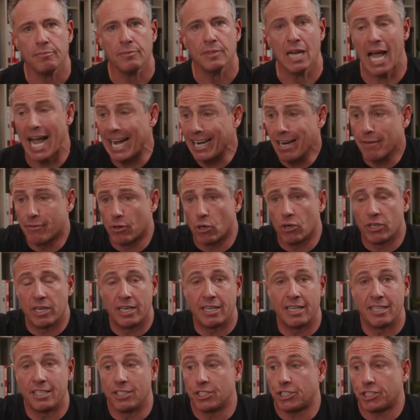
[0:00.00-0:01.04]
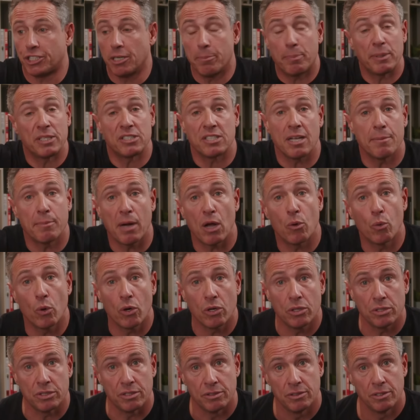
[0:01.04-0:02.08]
I never heard any of this shit, but it's not my
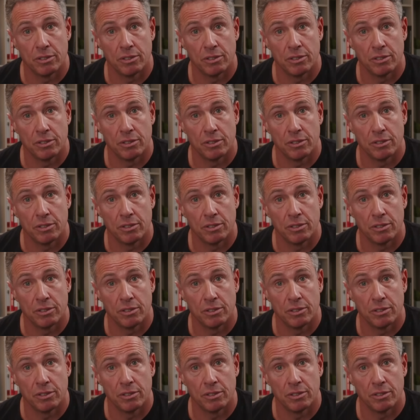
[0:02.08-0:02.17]
world.